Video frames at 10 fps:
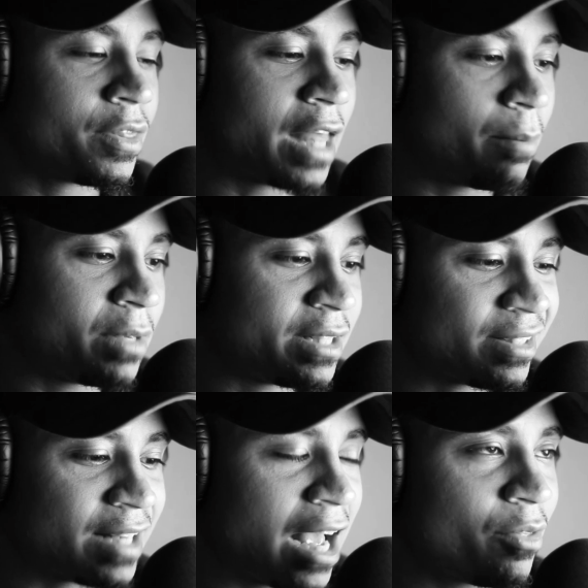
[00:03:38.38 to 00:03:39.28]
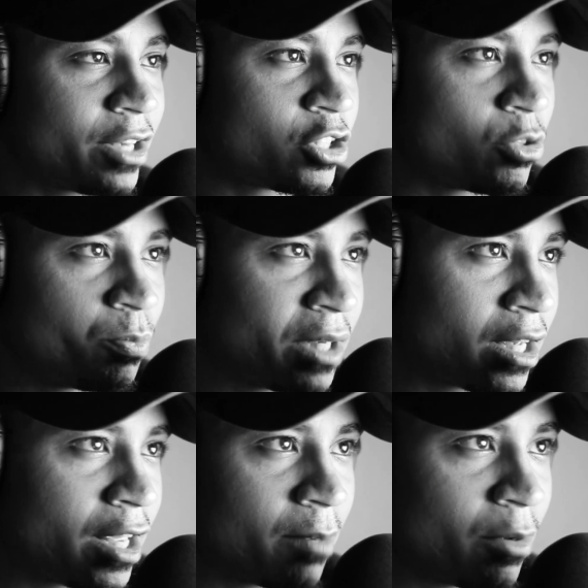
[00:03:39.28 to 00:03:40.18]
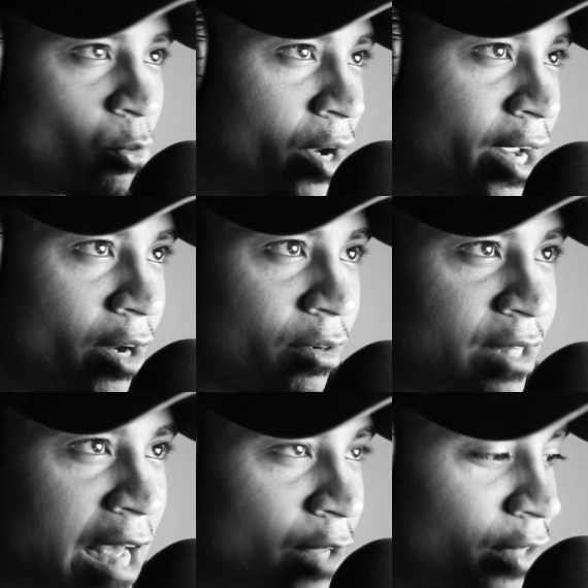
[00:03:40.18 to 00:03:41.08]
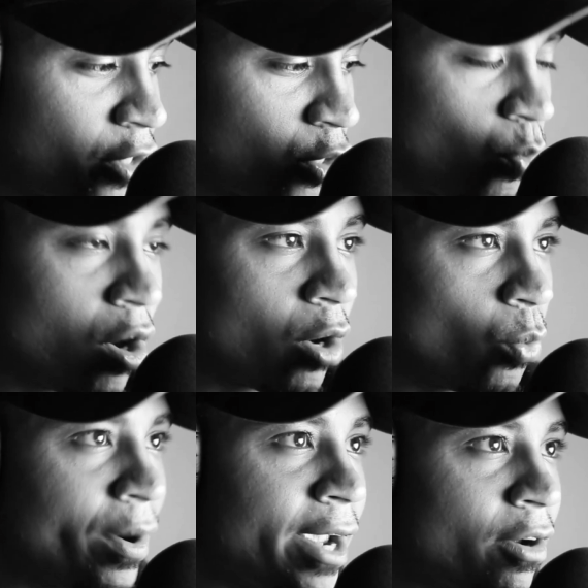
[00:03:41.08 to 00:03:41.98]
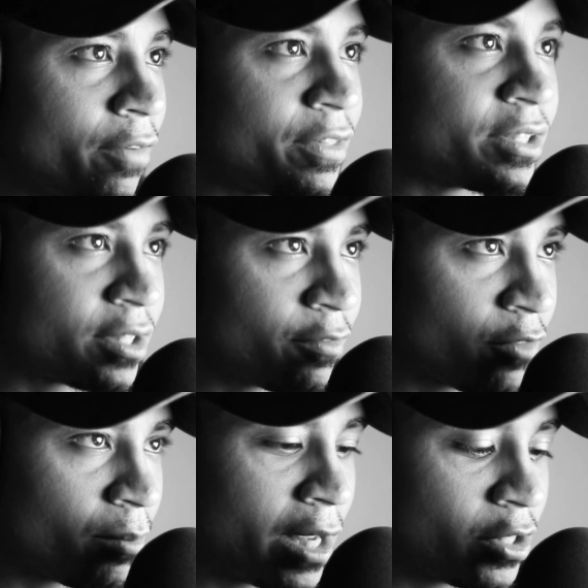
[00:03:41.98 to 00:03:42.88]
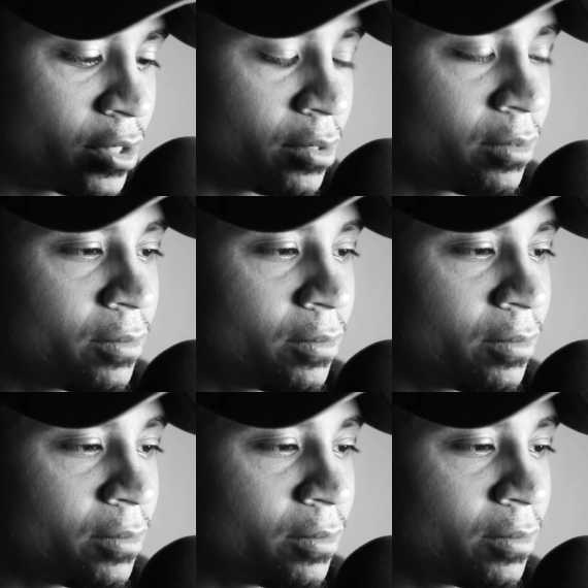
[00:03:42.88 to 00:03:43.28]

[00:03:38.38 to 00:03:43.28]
That means now that you became aware, now that you are aware of this information,